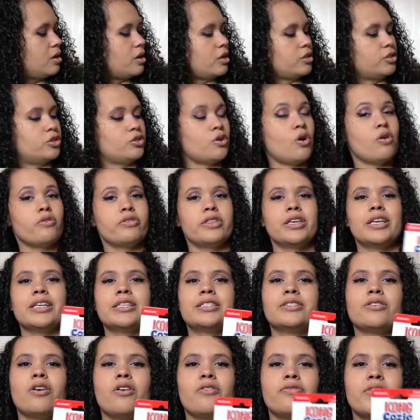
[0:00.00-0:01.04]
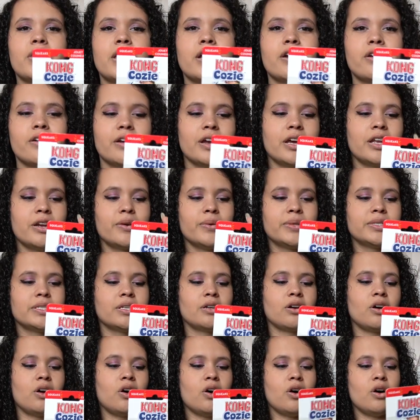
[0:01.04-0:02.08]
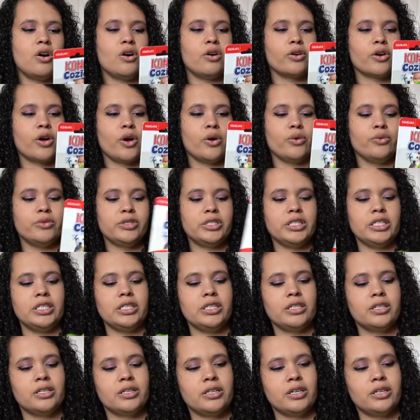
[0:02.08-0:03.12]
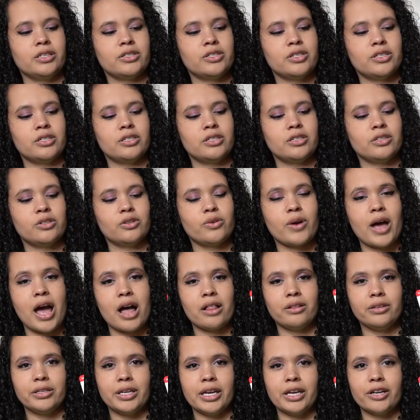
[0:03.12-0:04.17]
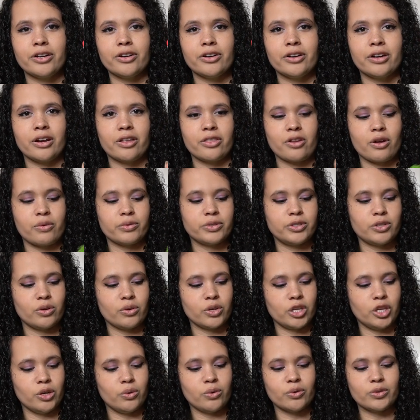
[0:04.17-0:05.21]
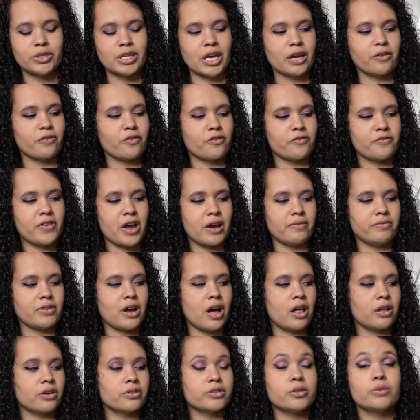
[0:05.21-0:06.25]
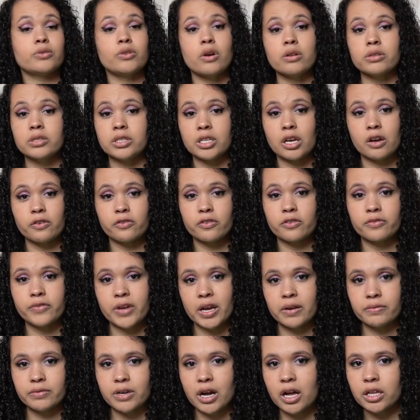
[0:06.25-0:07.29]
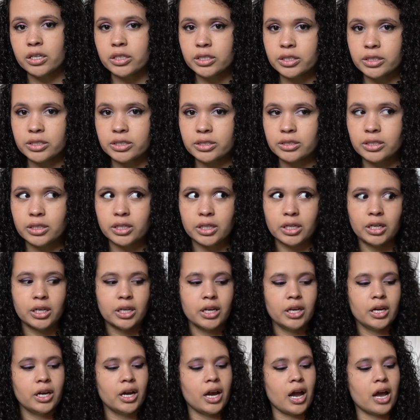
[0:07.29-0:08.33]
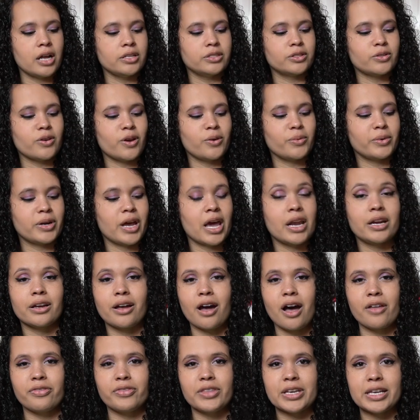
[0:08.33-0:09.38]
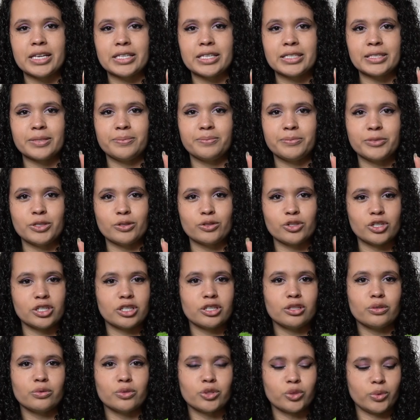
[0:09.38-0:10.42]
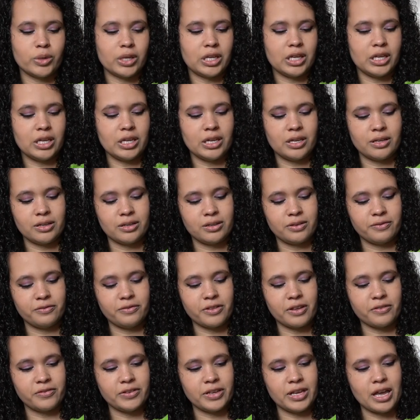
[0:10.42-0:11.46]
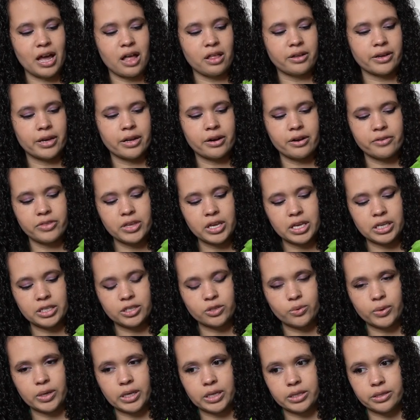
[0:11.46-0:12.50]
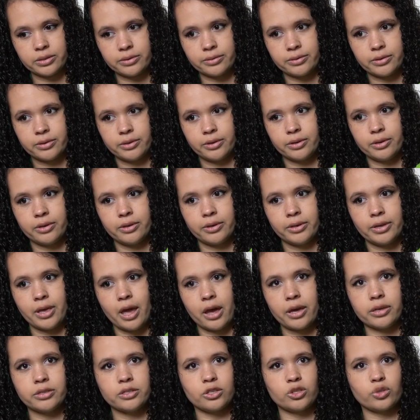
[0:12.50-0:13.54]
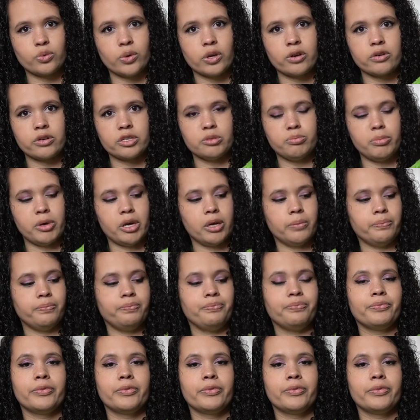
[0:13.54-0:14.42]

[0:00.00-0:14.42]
I saw this on there, and it was a Kong cozy, just a little alligator, and I thought it was so cute, and it was like for five dollars. It was on sale for five dollars, and so I went ahead and got this. So it's just a little squeaky, fluffy alligator. I think he squeaks. Yeah, he's a squeaker in his butt.